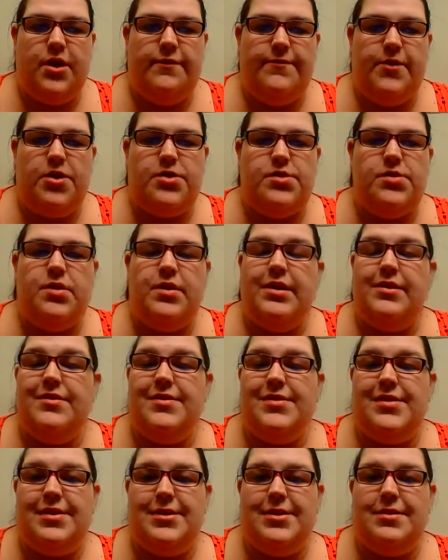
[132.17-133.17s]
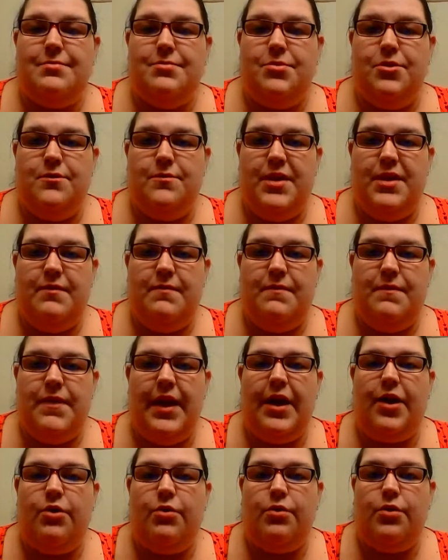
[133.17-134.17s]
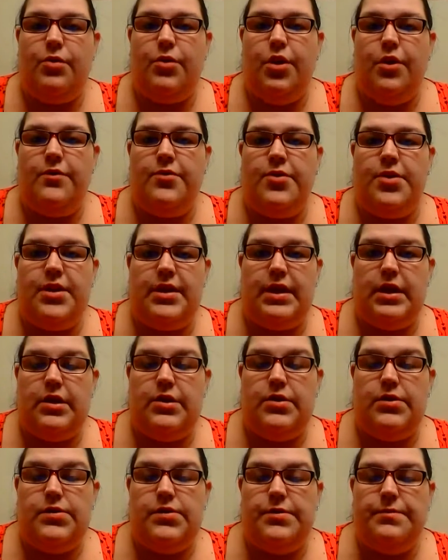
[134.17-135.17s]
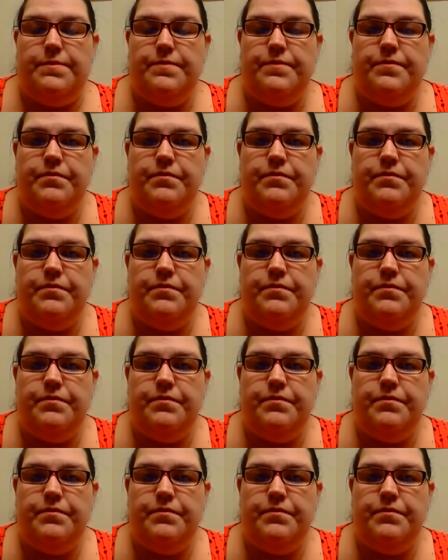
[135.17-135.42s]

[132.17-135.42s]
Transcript: foster care system movement that grew over the years.